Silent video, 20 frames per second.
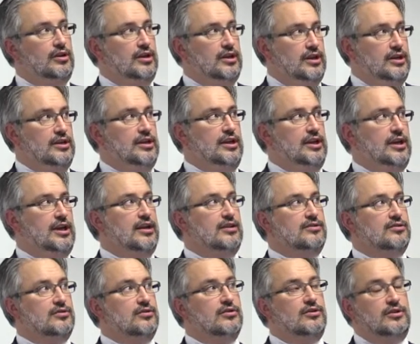kidney
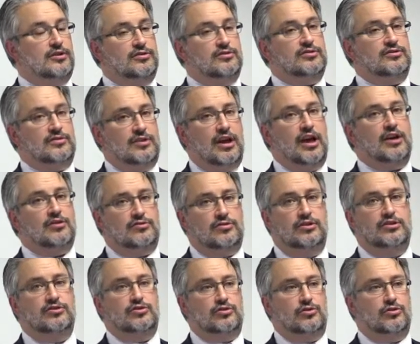cancer is
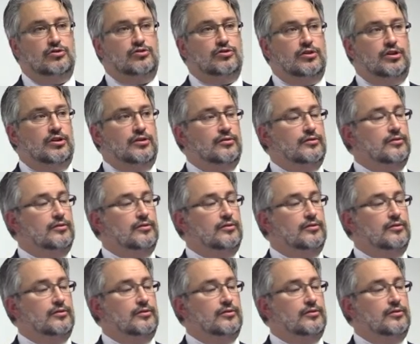actually surgery.